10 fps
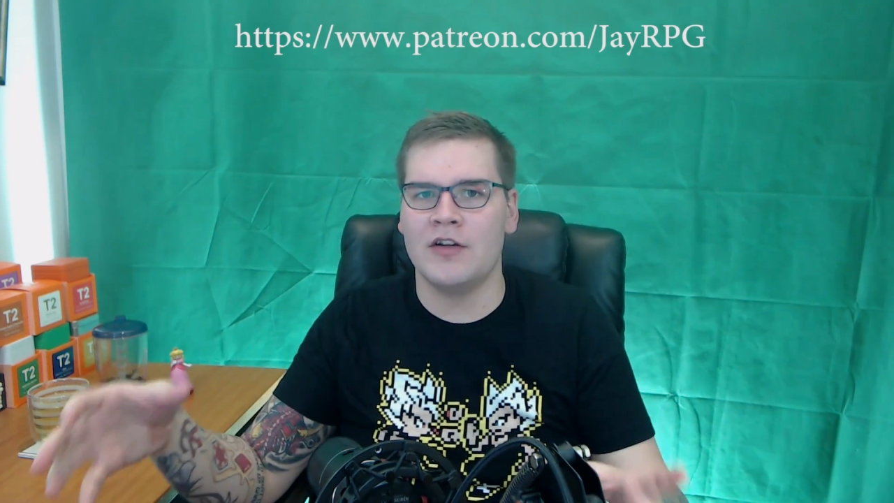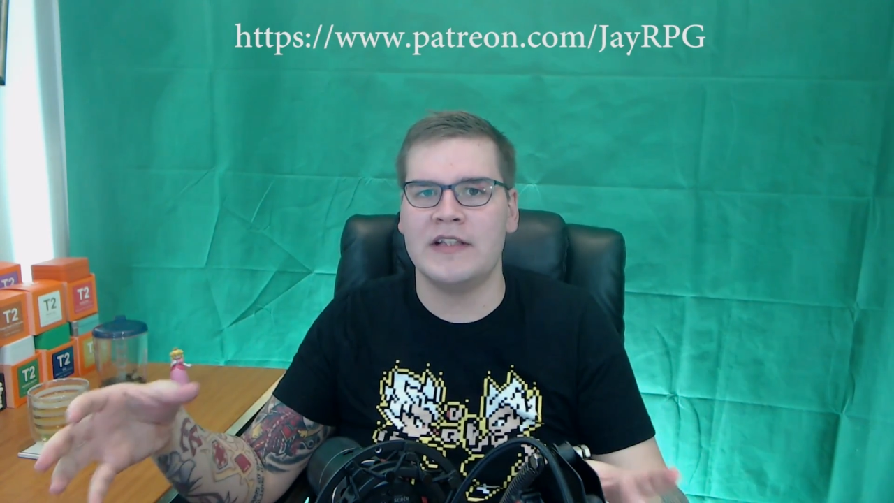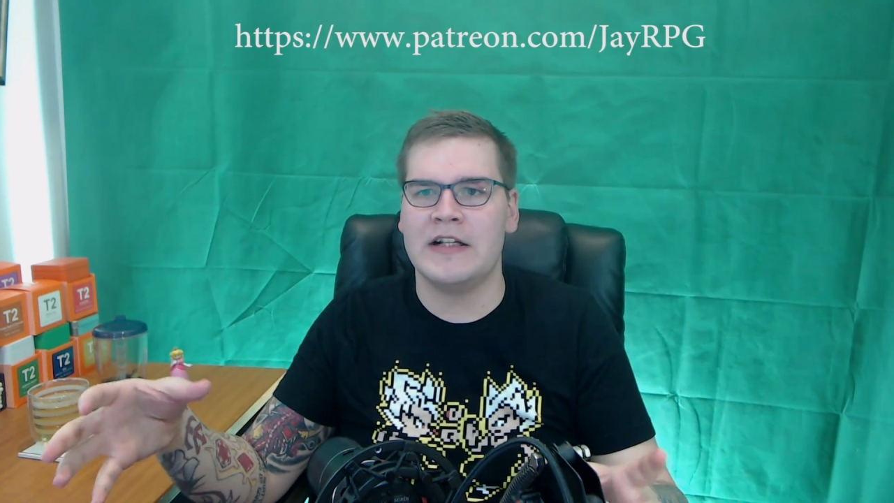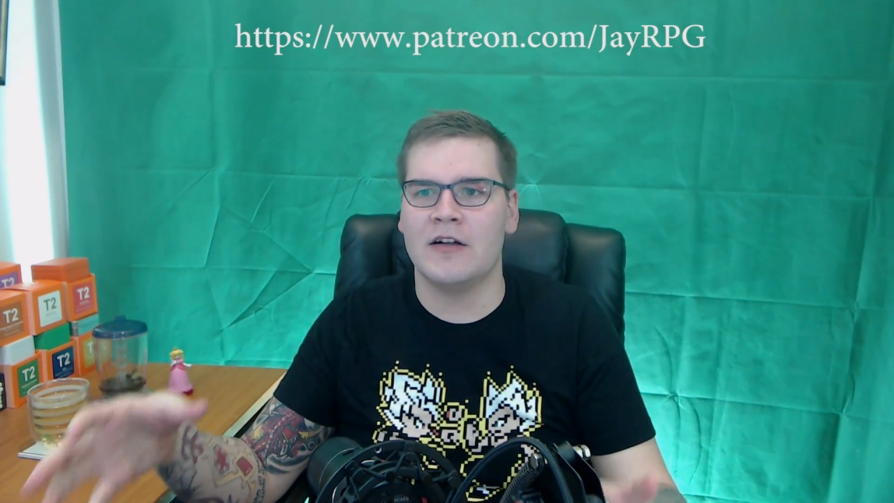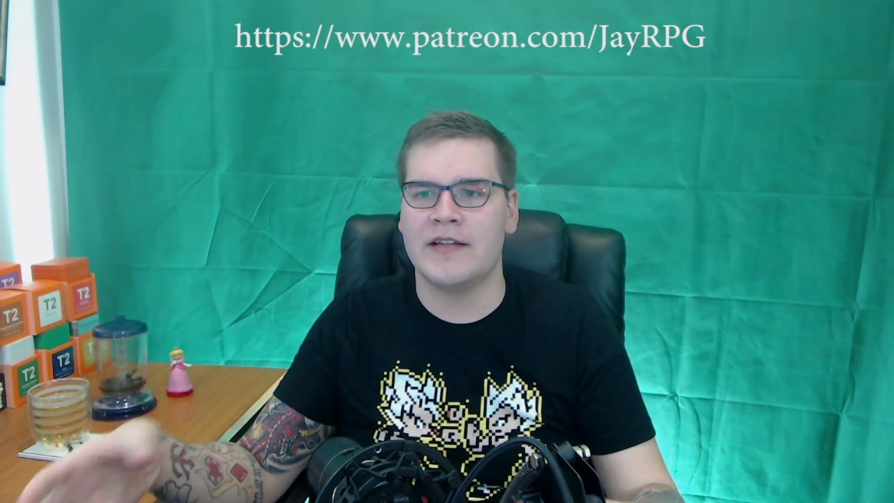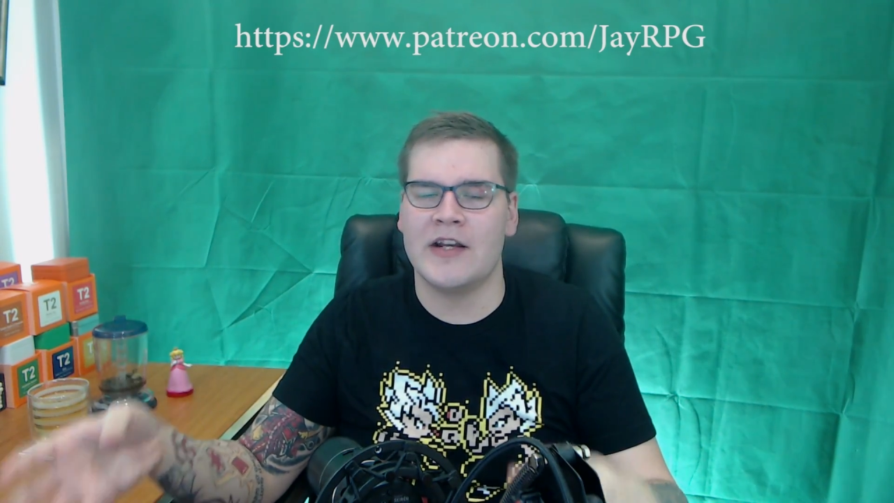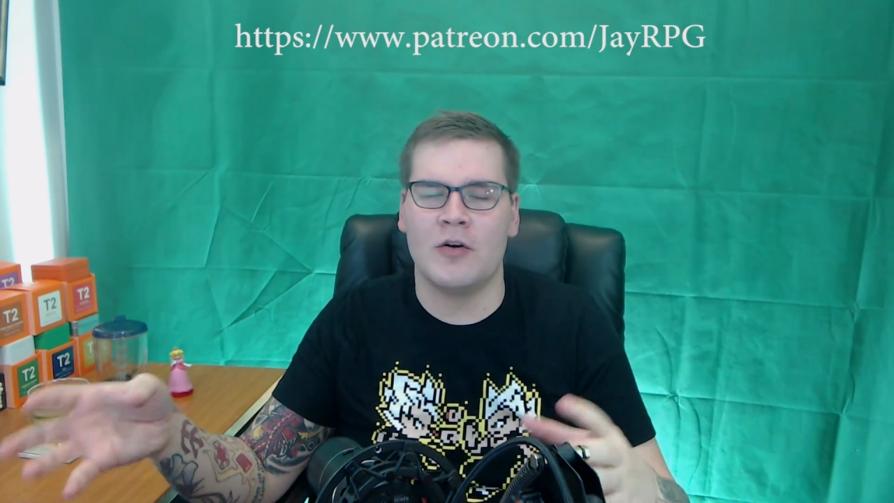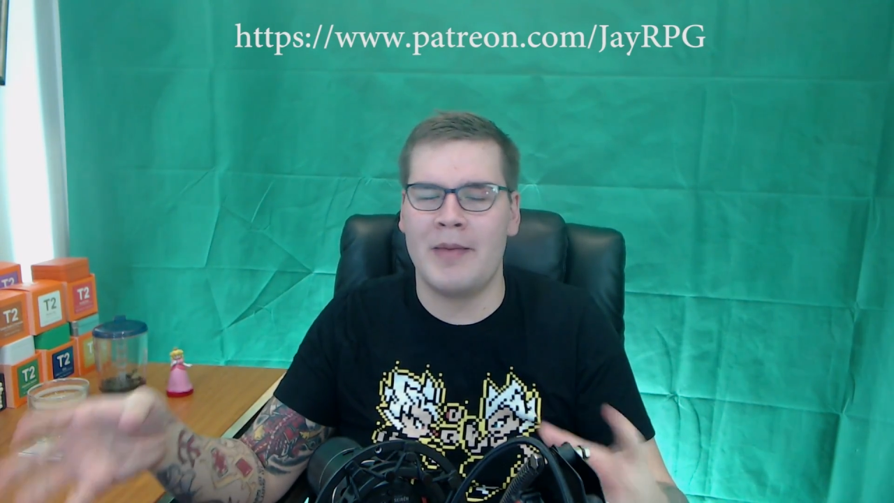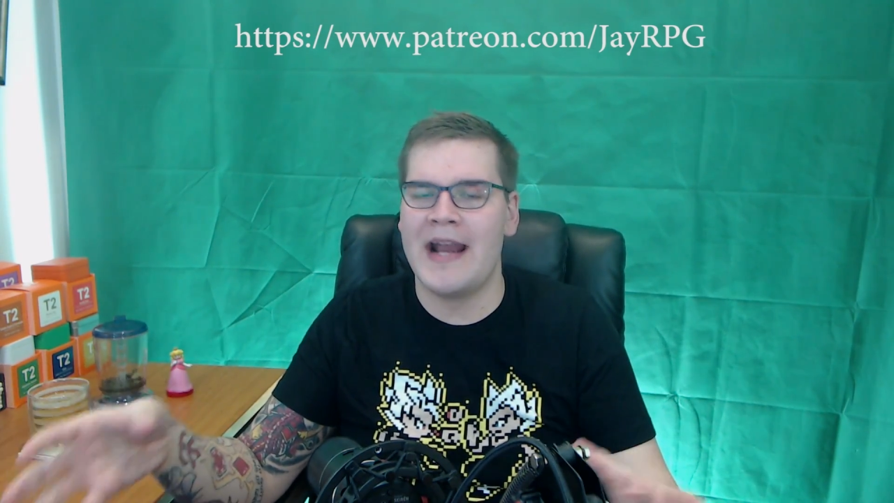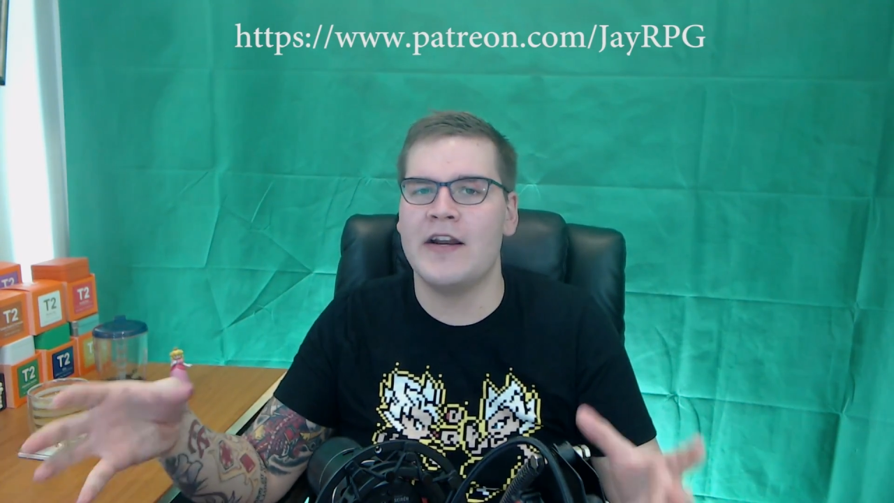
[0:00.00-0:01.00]
only content
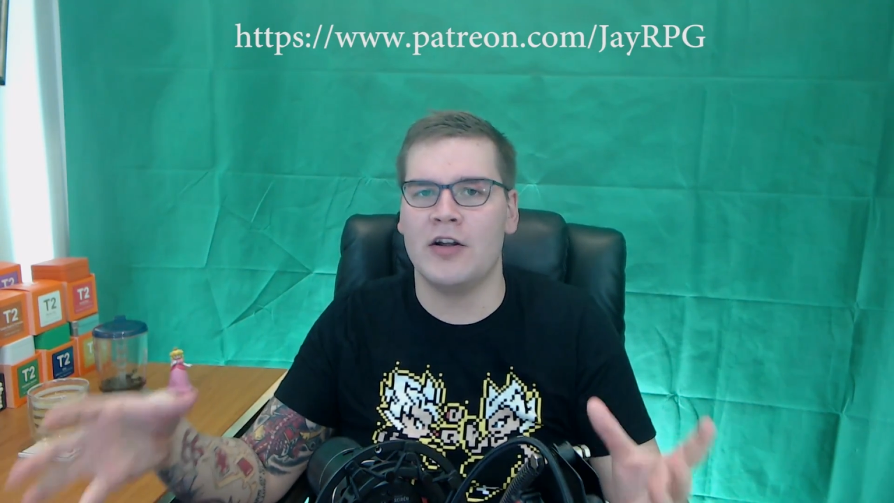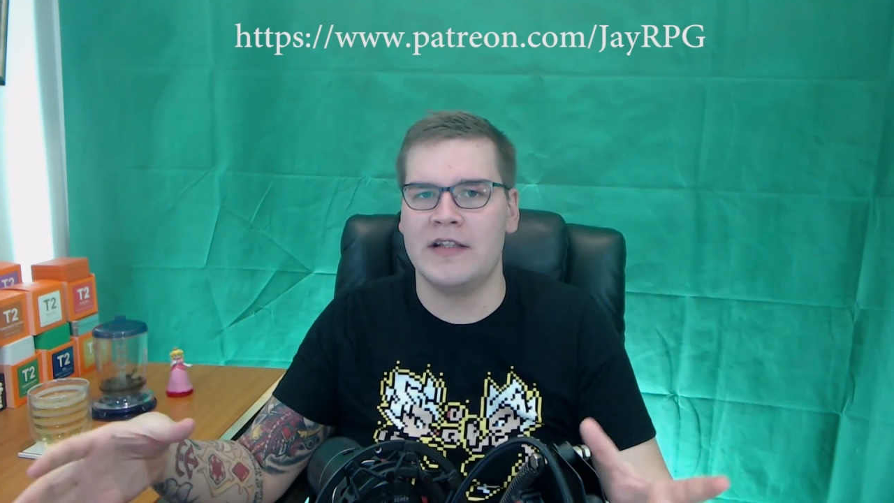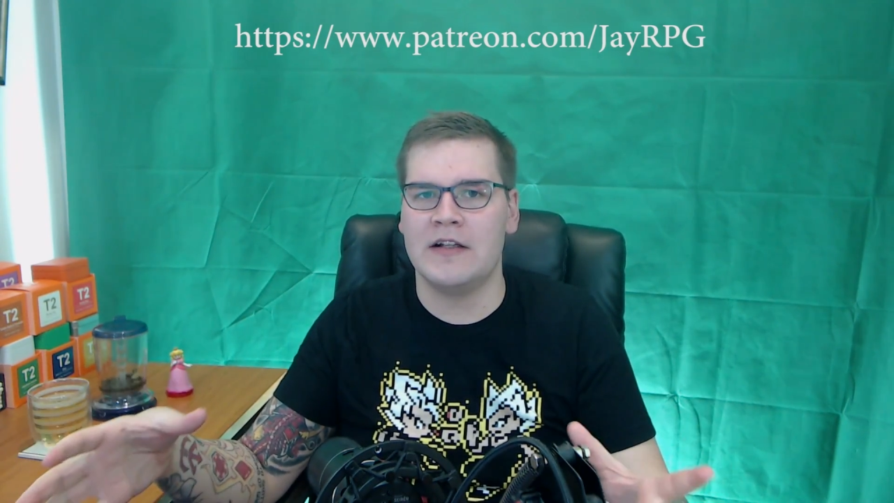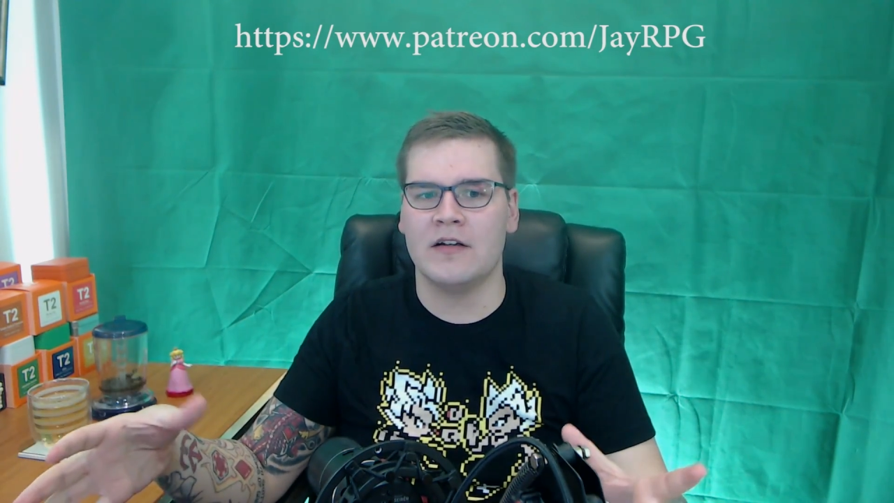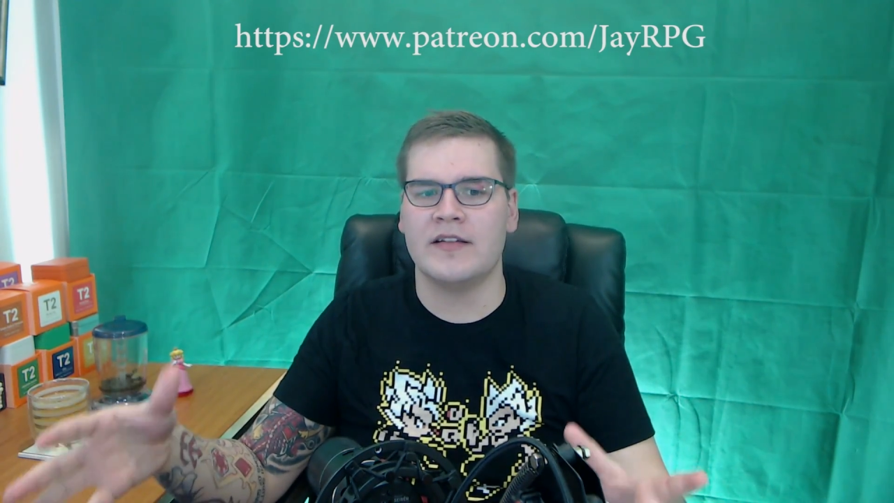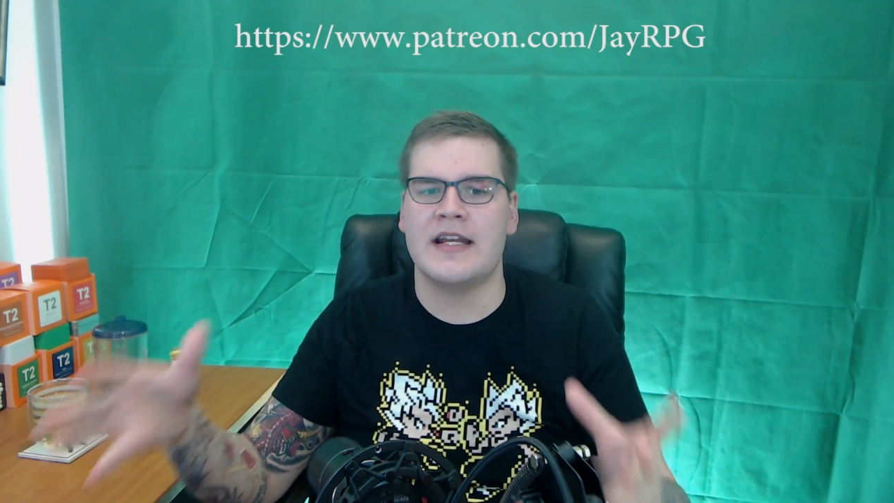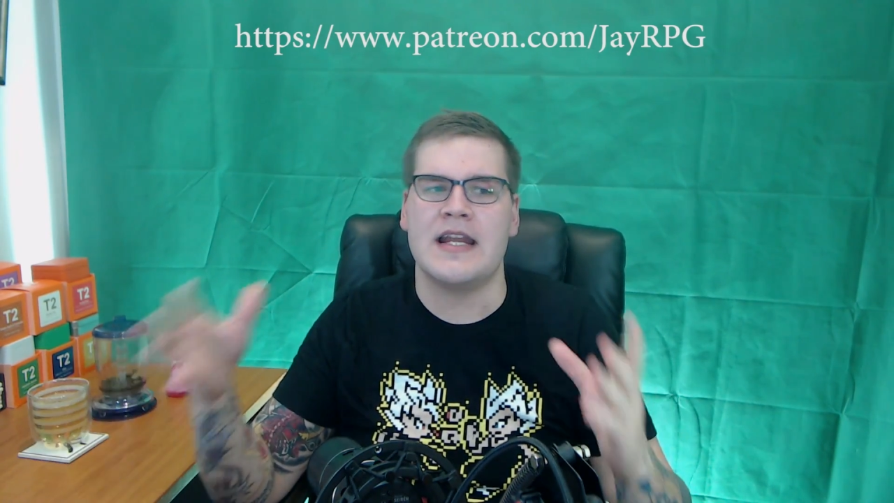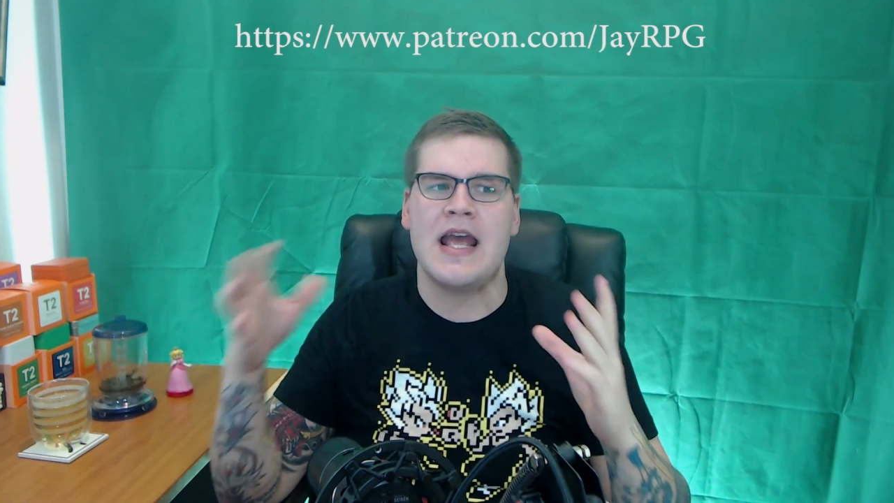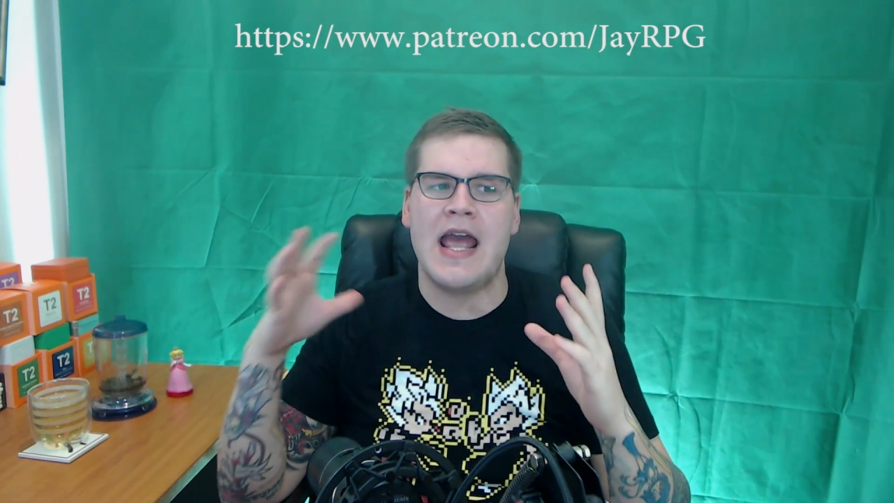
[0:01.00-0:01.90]
or paid only content,